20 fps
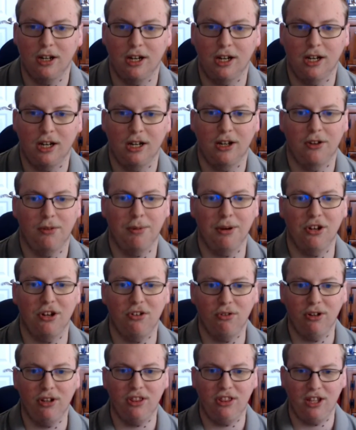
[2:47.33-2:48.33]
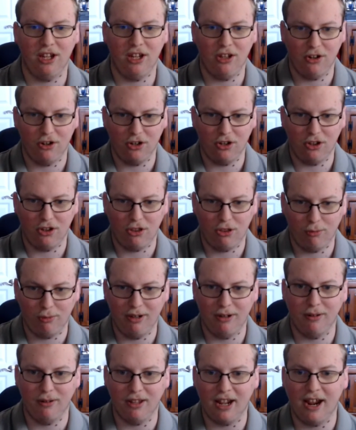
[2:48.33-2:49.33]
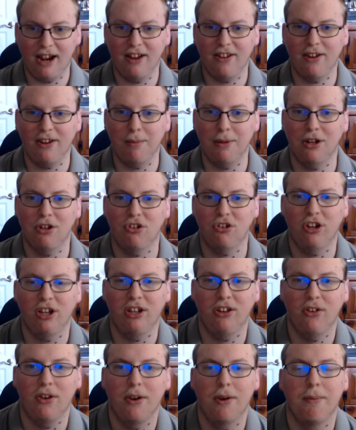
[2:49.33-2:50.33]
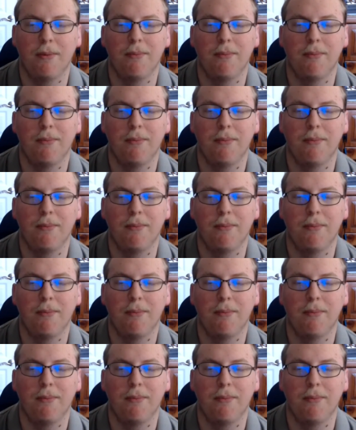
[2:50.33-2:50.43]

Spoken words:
and especially thank the three of the guys I mentioned.